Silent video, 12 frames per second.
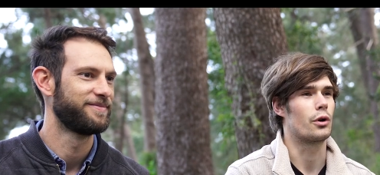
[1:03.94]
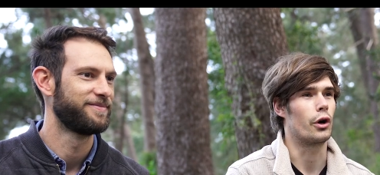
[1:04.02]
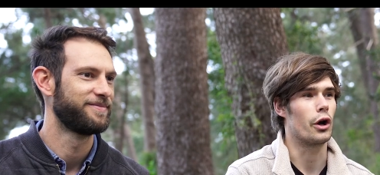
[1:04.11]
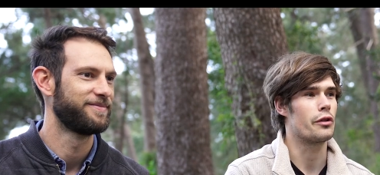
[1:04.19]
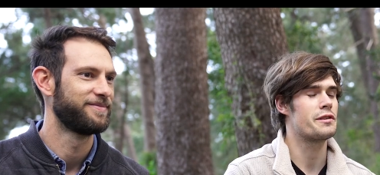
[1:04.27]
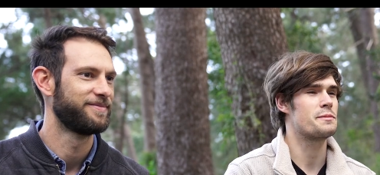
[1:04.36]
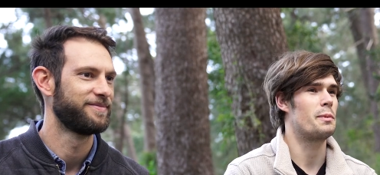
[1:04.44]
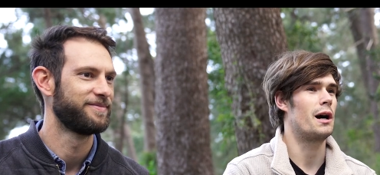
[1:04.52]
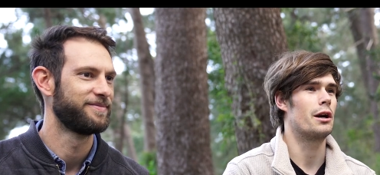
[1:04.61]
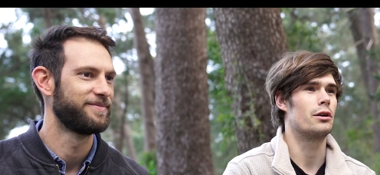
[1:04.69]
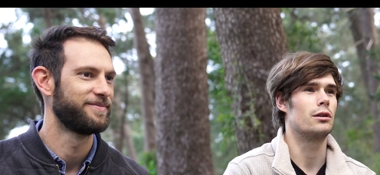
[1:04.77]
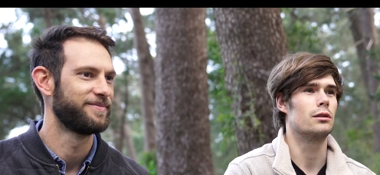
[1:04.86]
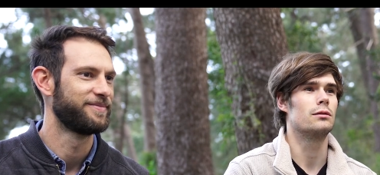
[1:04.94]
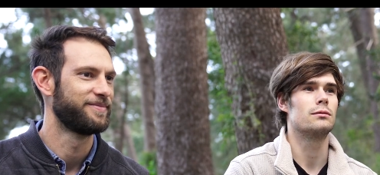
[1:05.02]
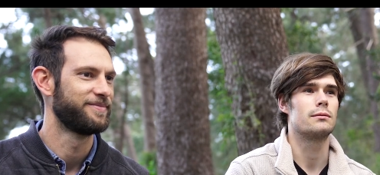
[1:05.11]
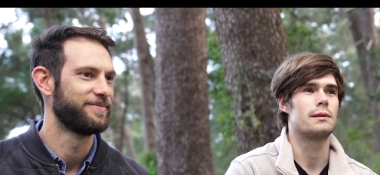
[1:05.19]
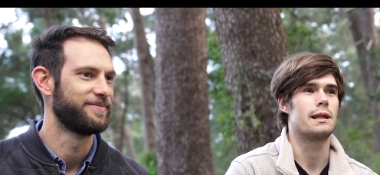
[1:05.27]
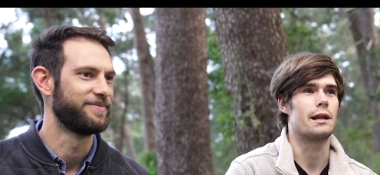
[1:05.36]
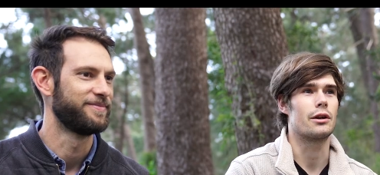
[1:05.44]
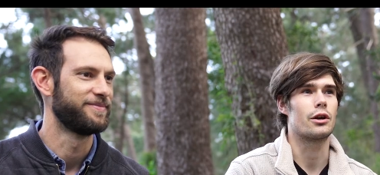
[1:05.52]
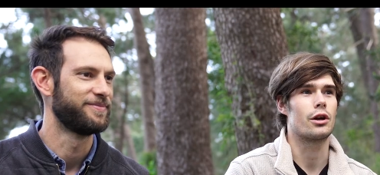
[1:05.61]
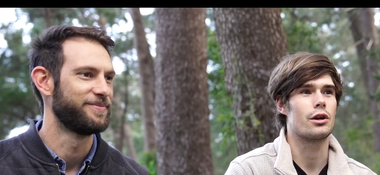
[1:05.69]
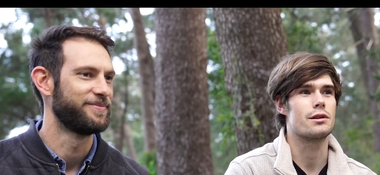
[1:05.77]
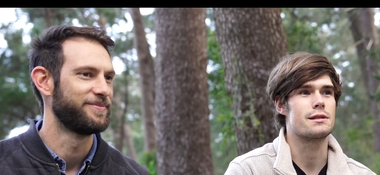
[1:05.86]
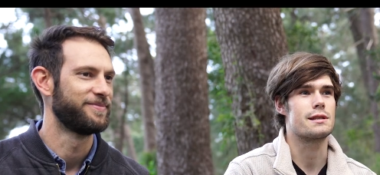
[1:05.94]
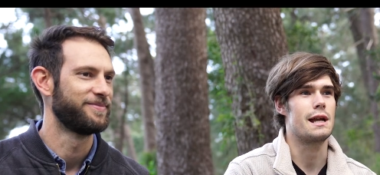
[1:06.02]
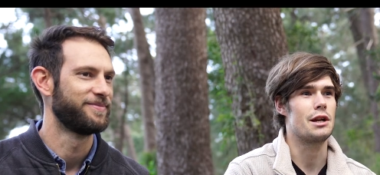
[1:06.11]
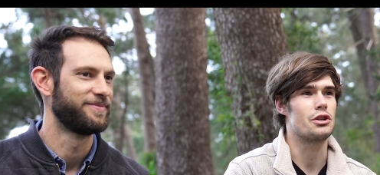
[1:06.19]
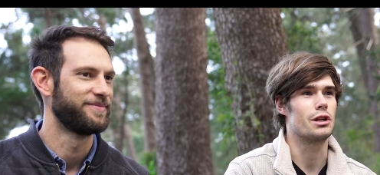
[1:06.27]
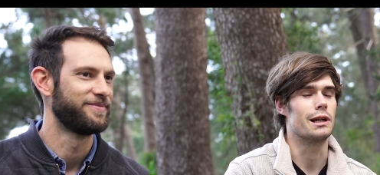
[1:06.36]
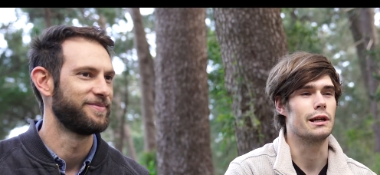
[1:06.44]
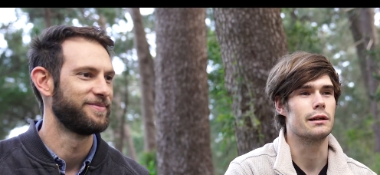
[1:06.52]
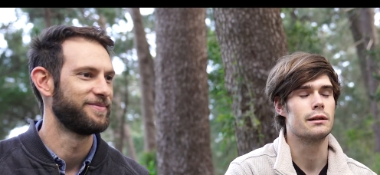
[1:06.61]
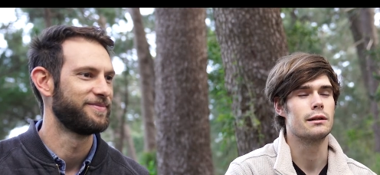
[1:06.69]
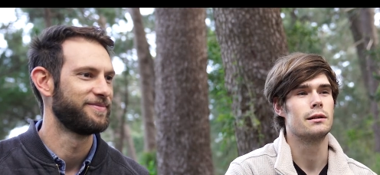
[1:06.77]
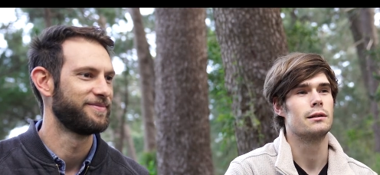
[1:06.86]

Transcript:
Speaker 1: growth spiral that occurs naturally.